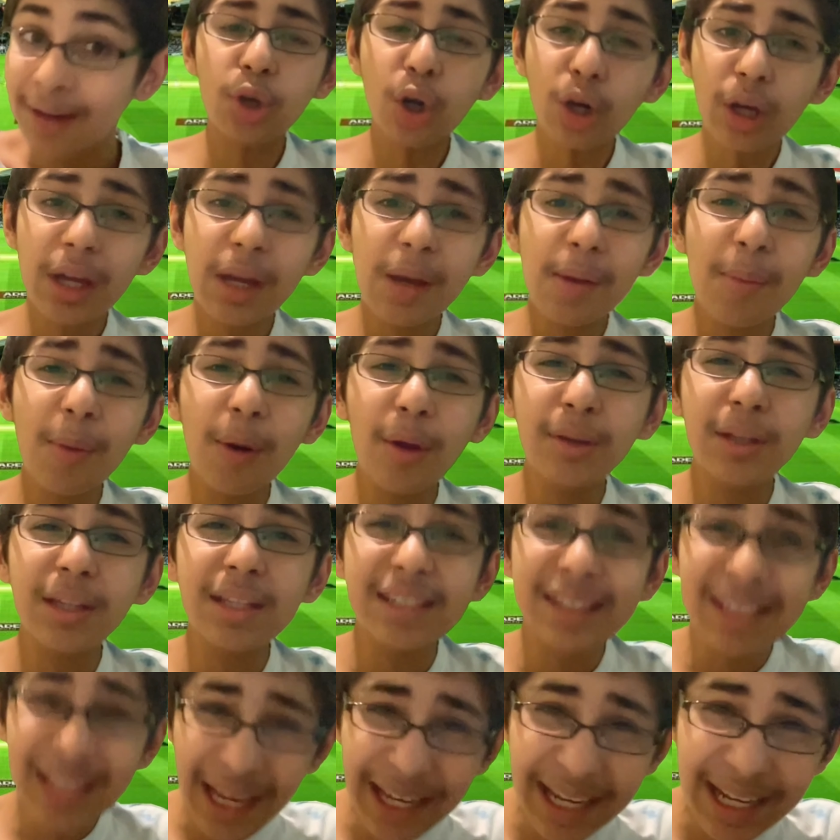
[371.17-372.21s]
Talking about the
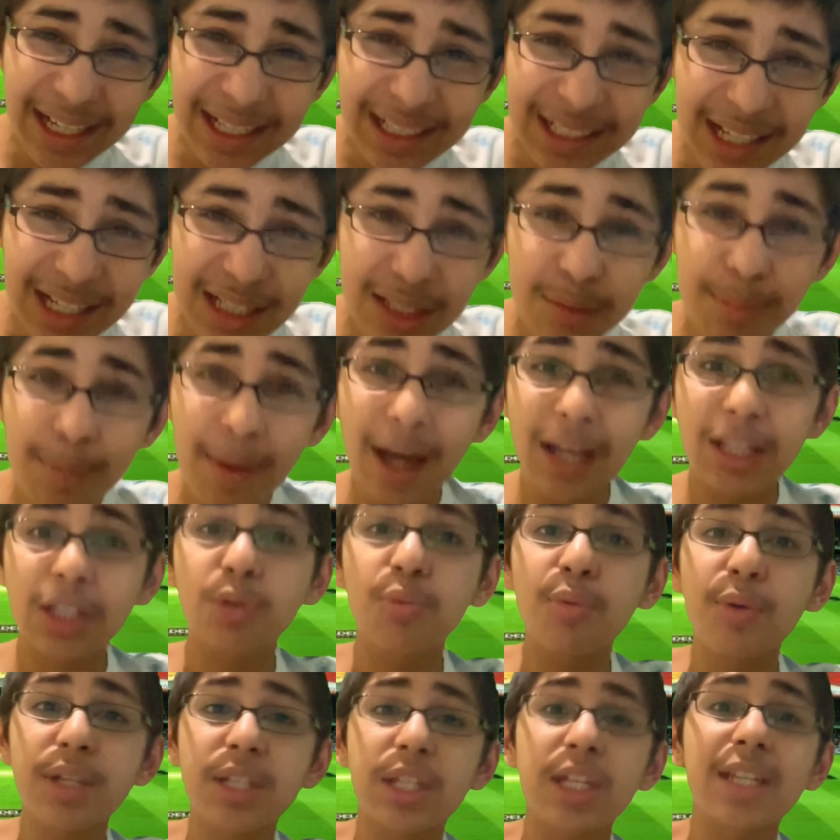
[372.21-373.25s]
second test match,
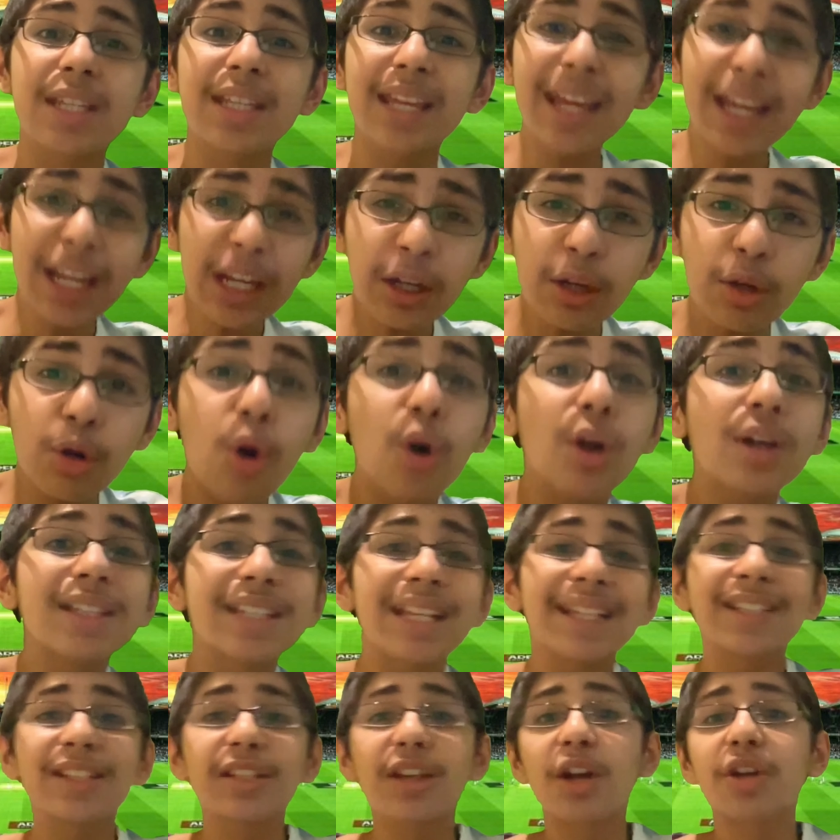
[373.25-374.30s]
which is in Lords
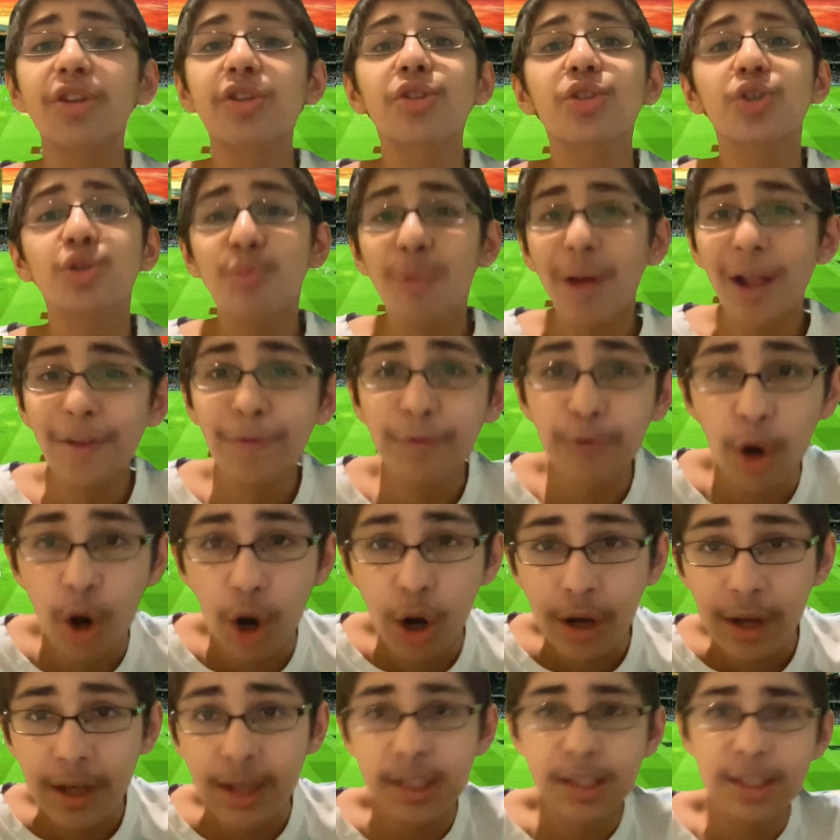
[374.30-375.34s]
and starts on 12th
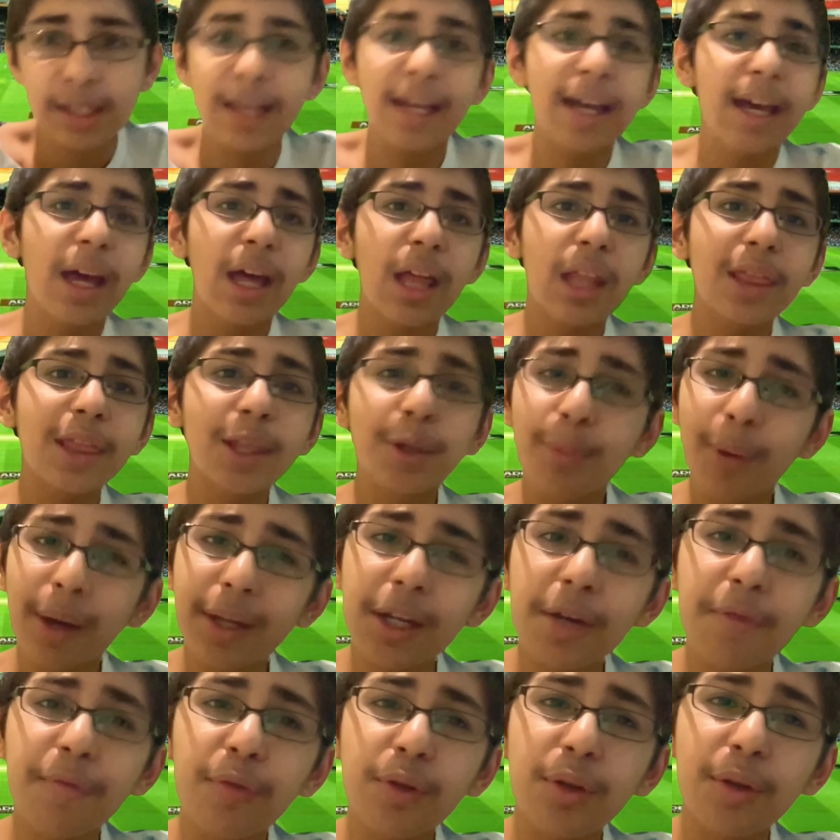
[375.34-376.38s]
August, the
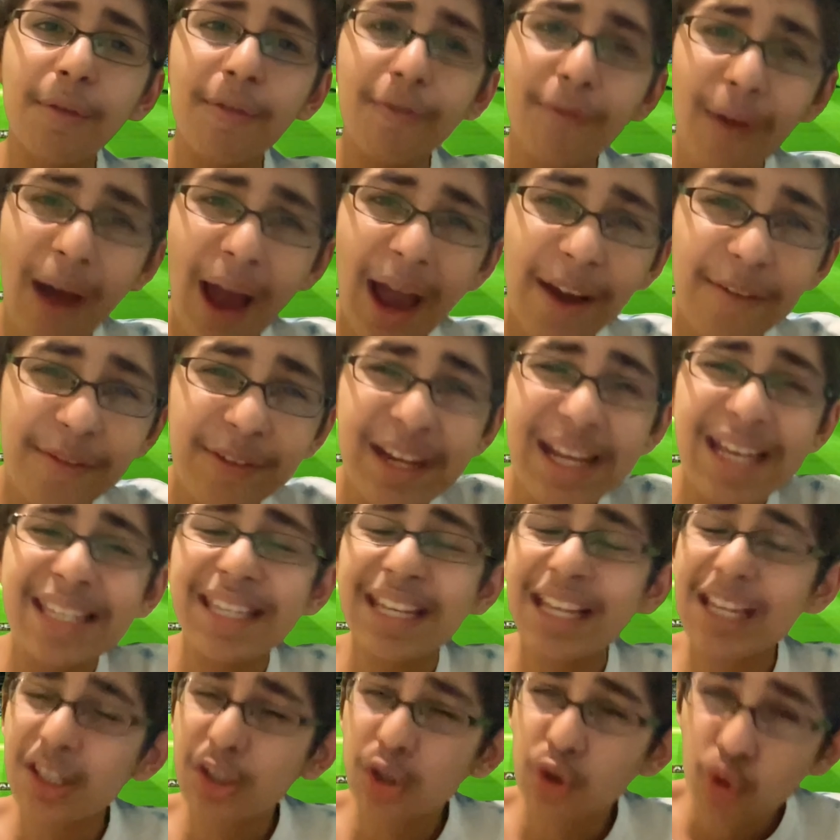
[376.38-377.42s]
weather for the 5 days
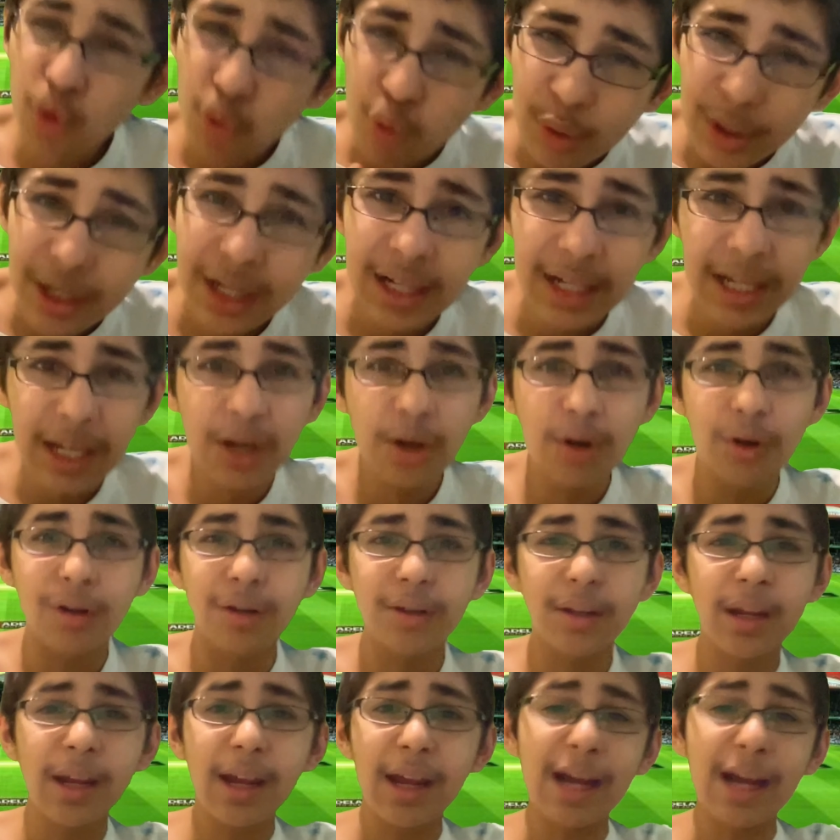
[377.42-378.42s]
is really good.